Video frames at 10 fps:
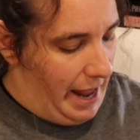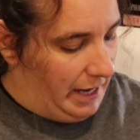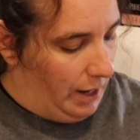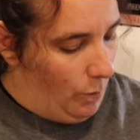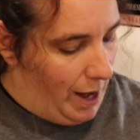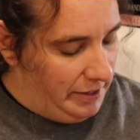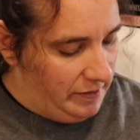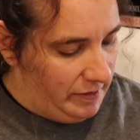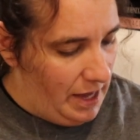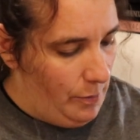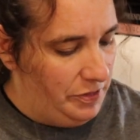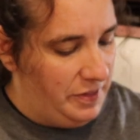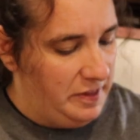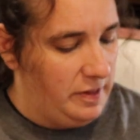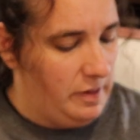And I want to see what
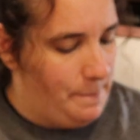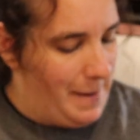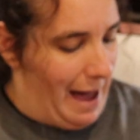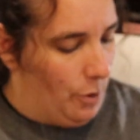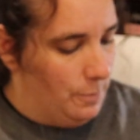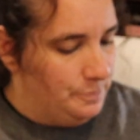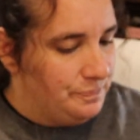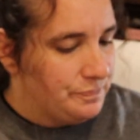this is about.